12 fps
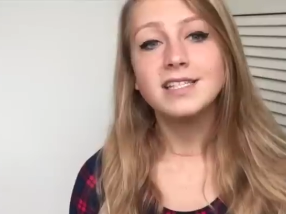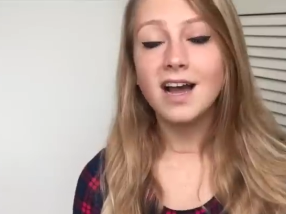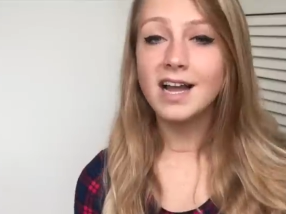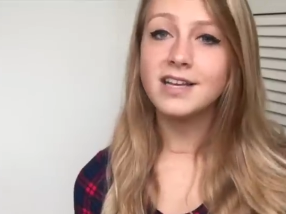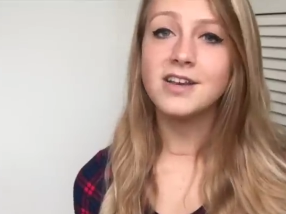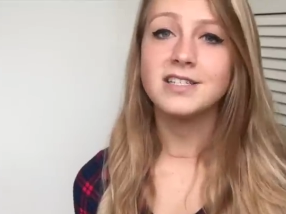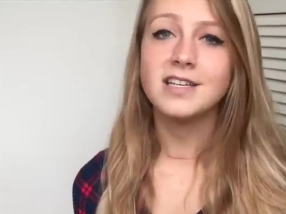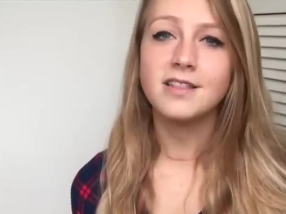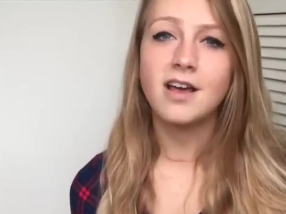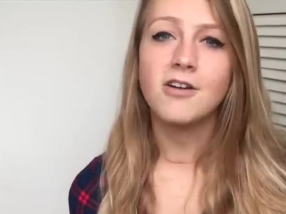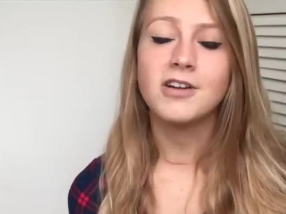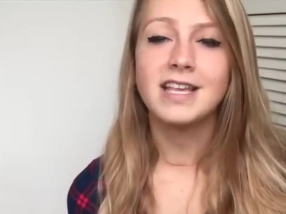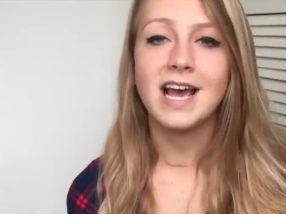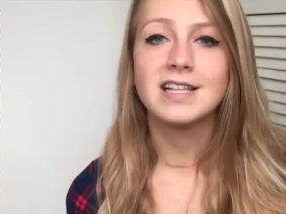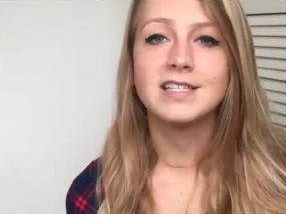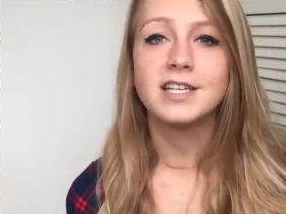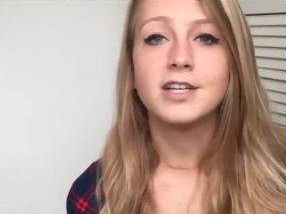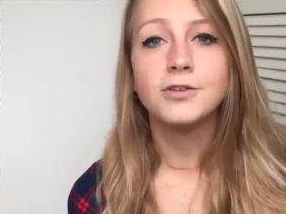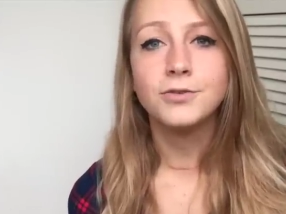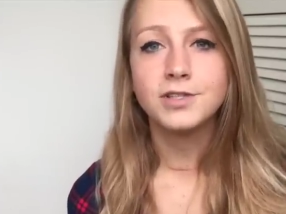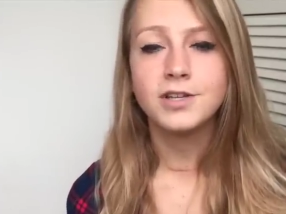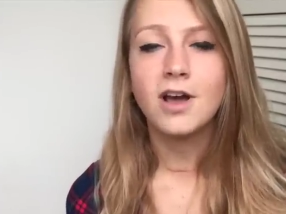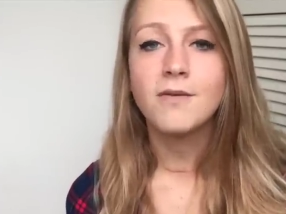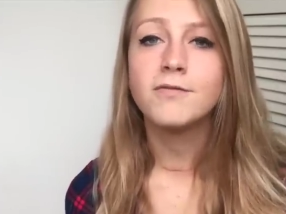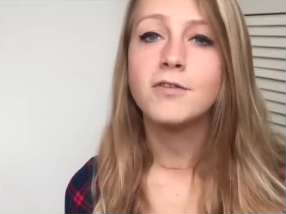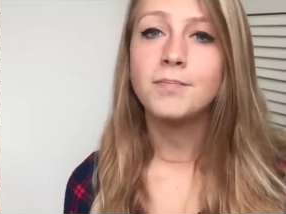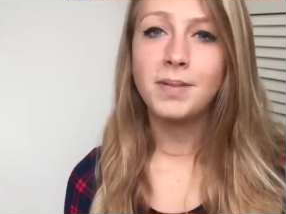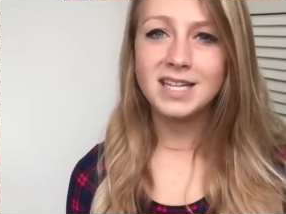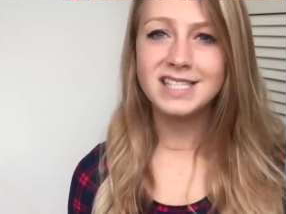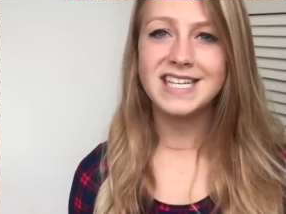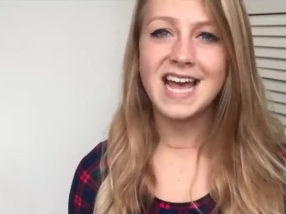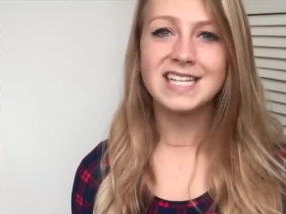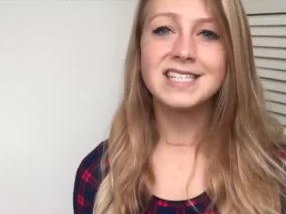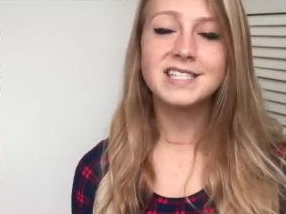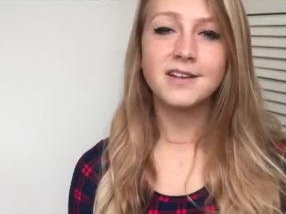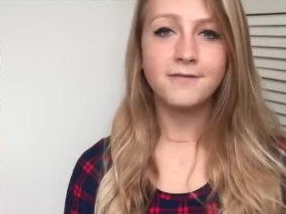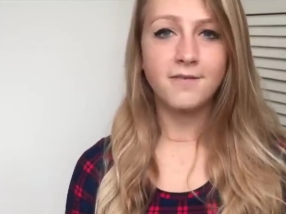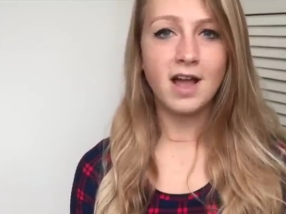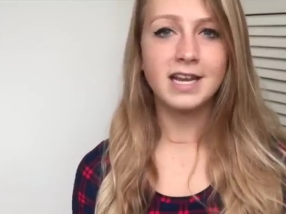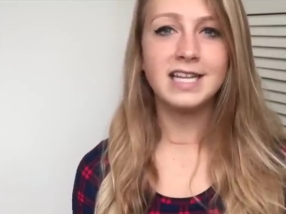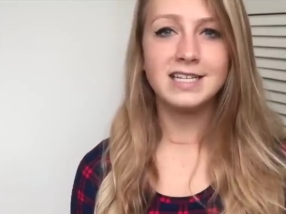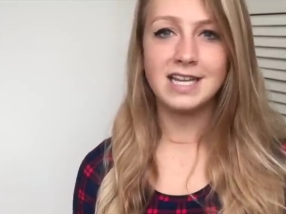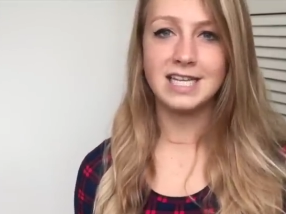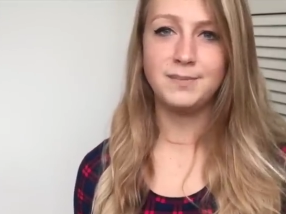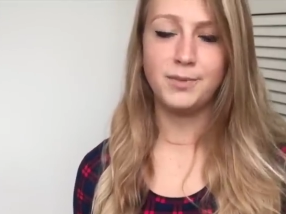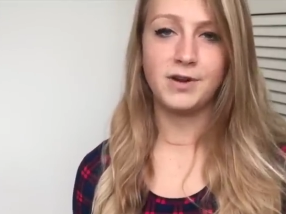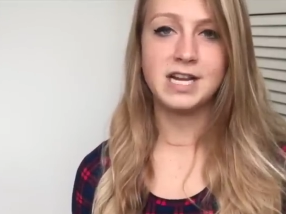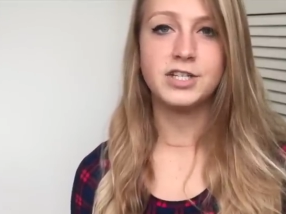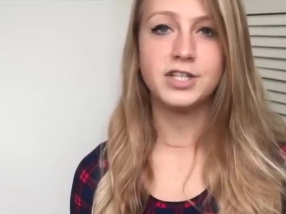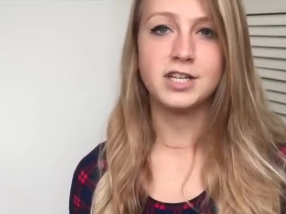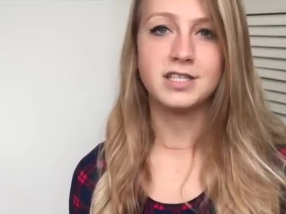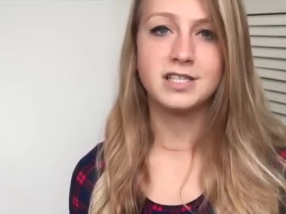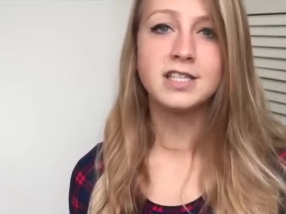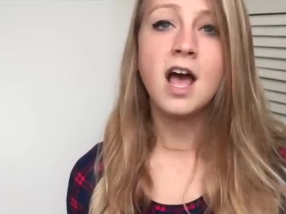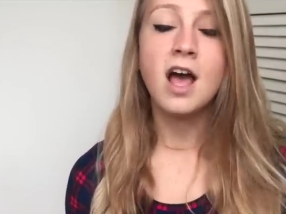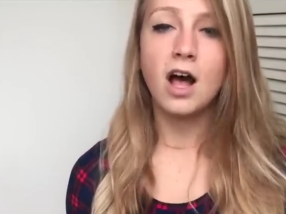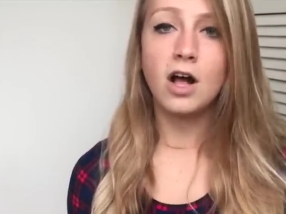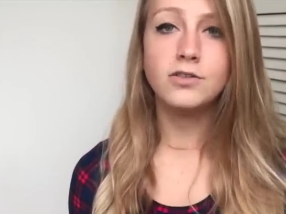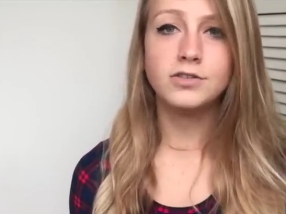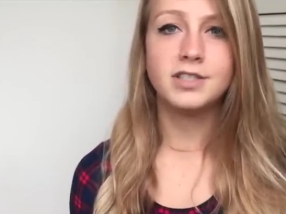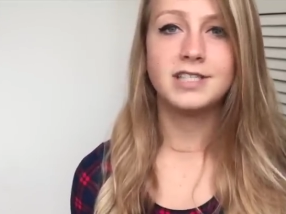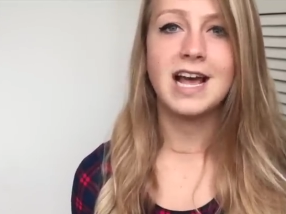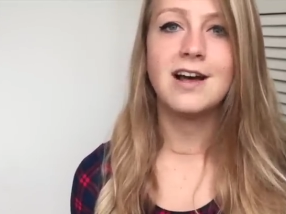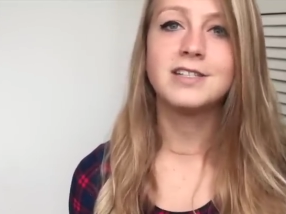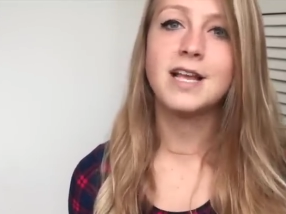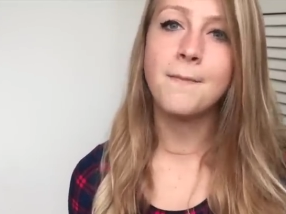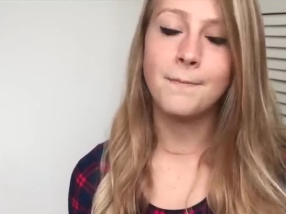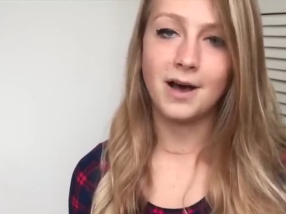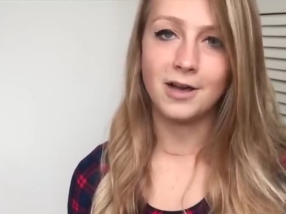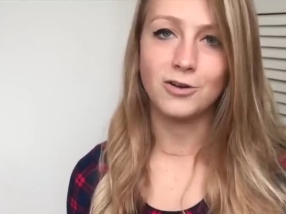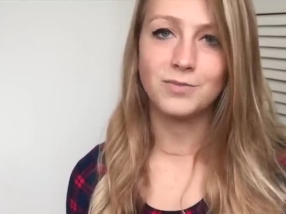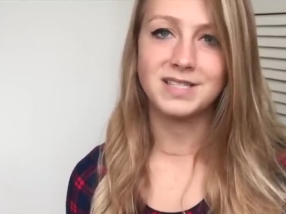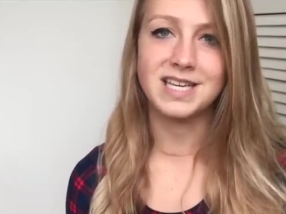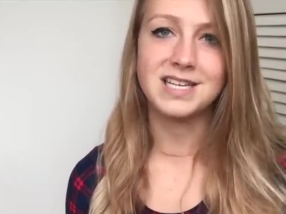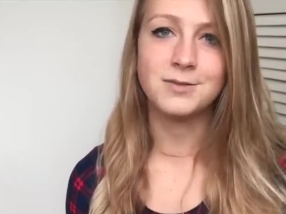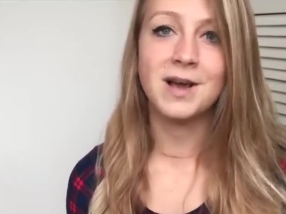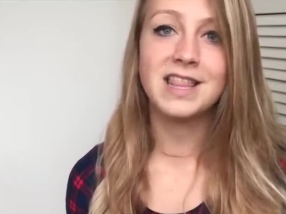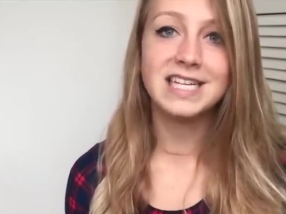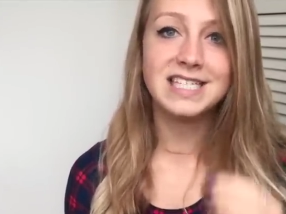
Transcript: Diagnosing thyroid cancer can also come from blood tests, fine needle aspirations, ultrasounds, and biopsies, where